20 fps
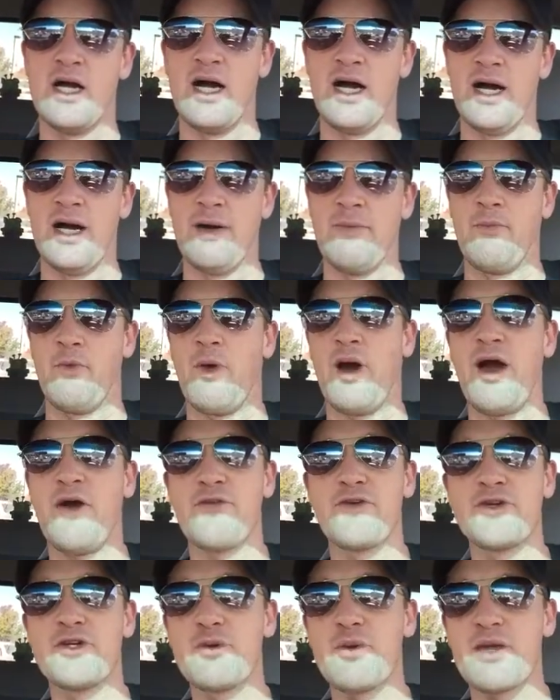Um,
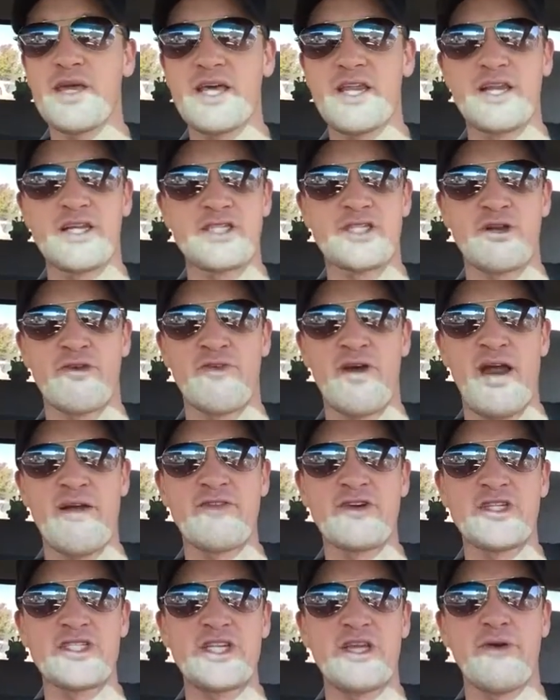while they're doing it at
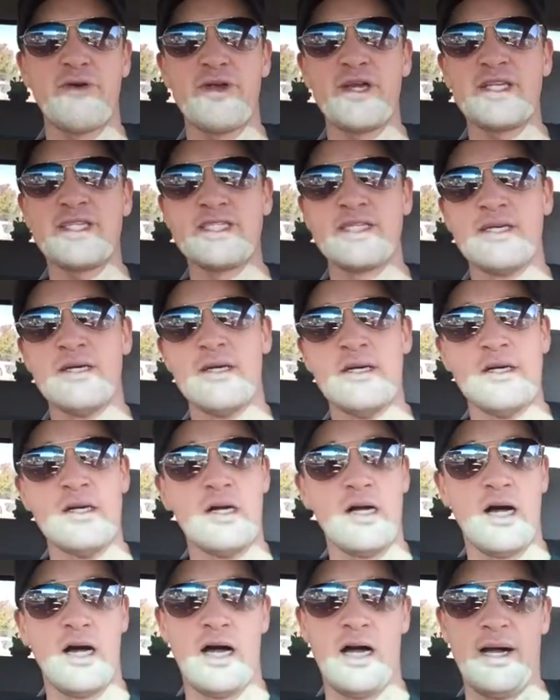Survivor Series,
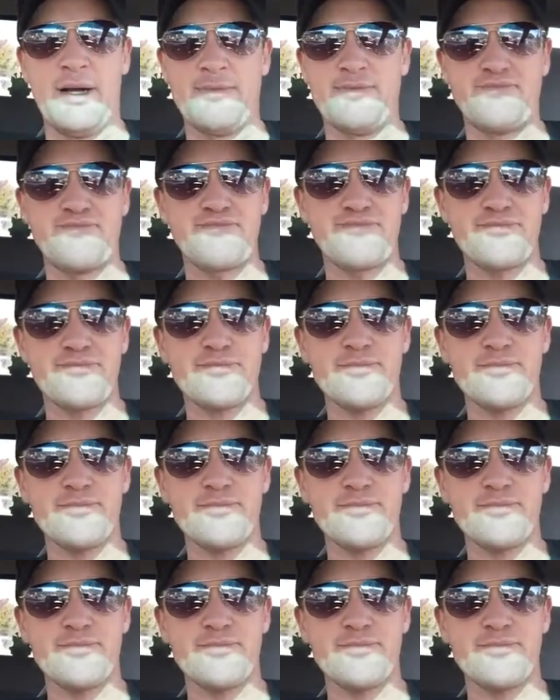um,